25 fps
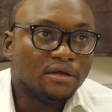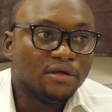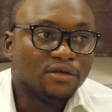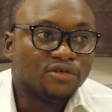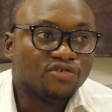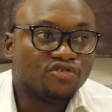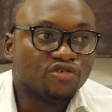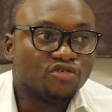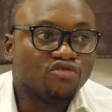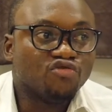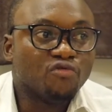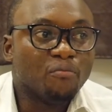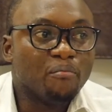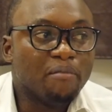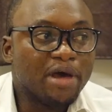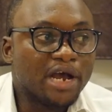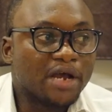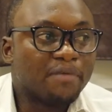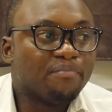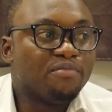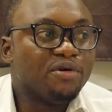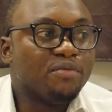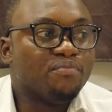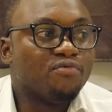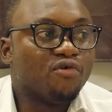So to
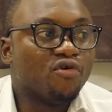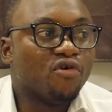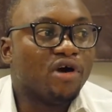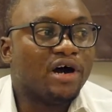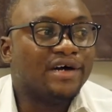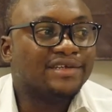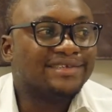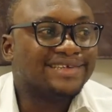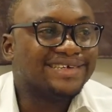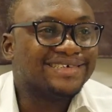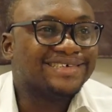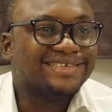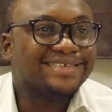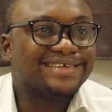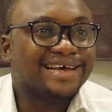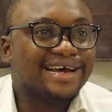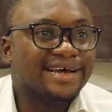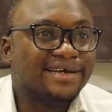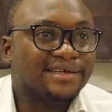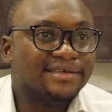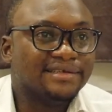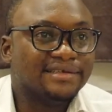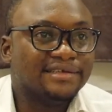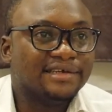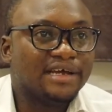make people
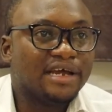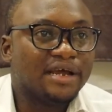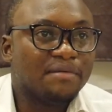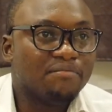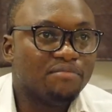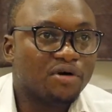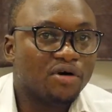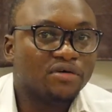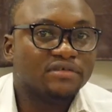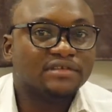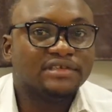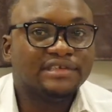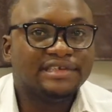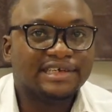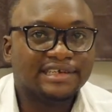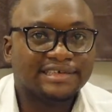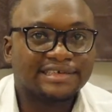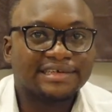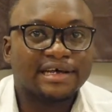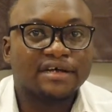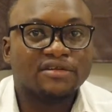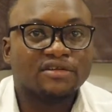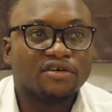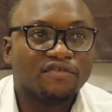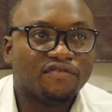understand about this
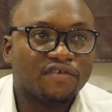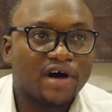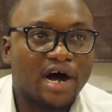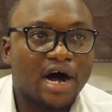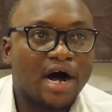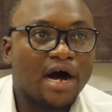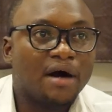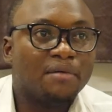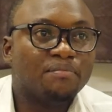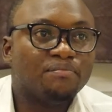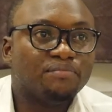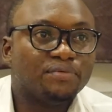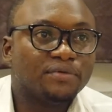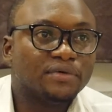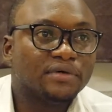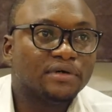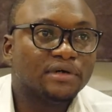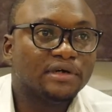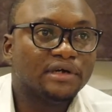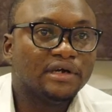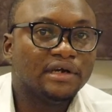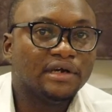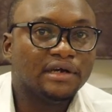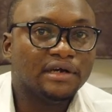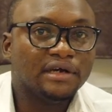kind of app,
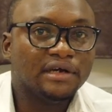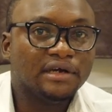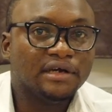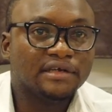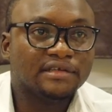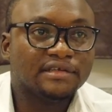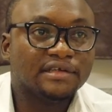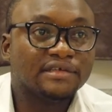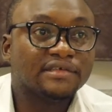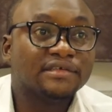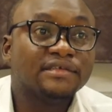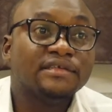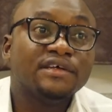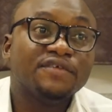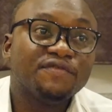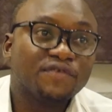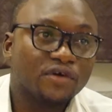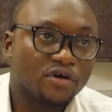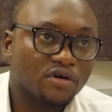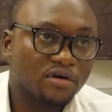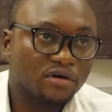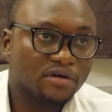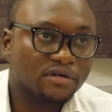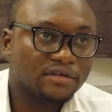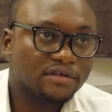it is
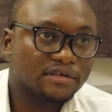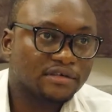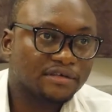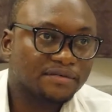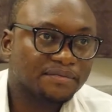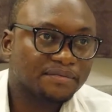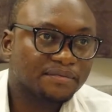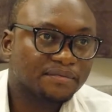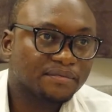difficult.